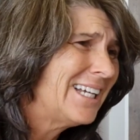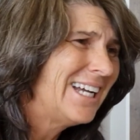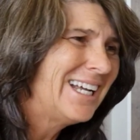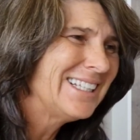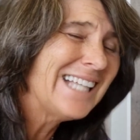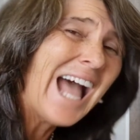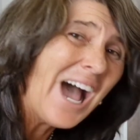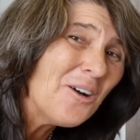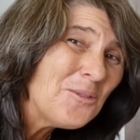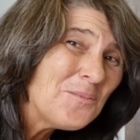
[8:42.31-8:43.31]

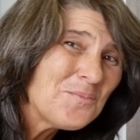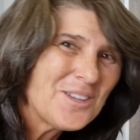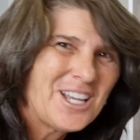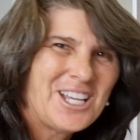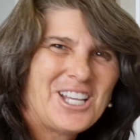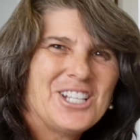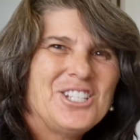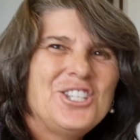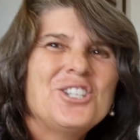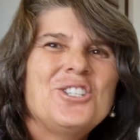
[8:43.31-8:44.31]
now
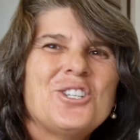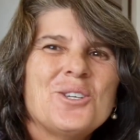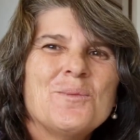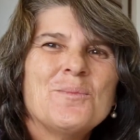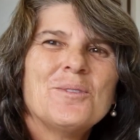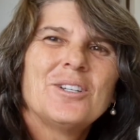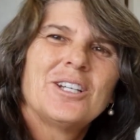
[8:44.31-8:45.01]
YouTube